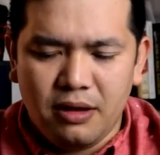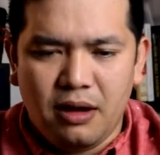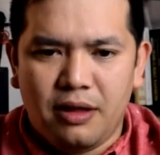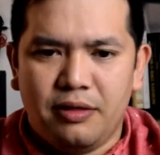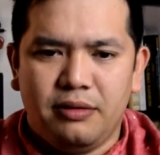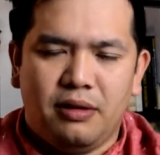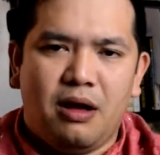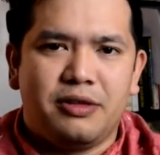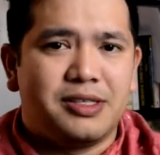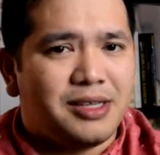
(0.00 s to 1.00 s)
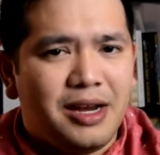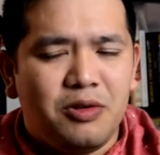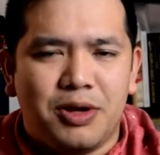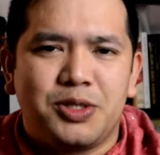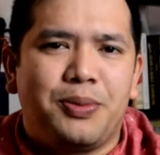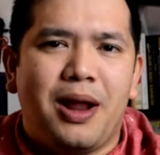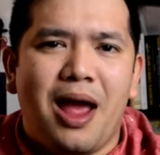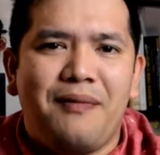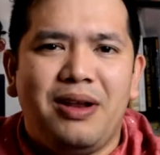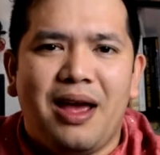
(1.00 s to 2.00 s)
the side quest, but I
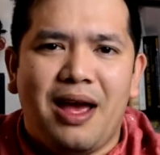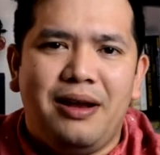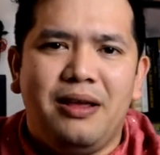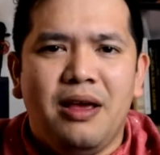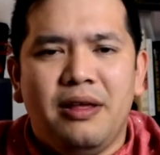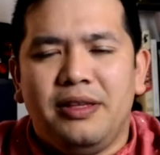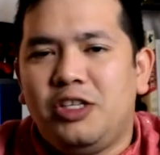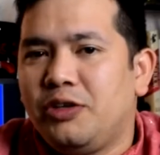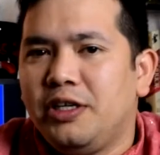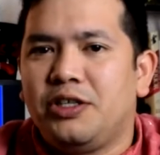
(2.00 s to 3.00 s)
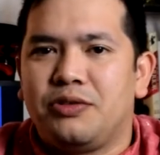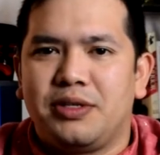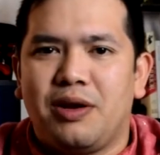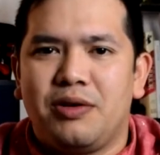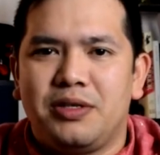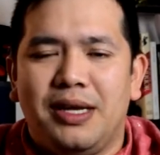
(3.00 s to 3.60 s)
haven't had the traditional sours,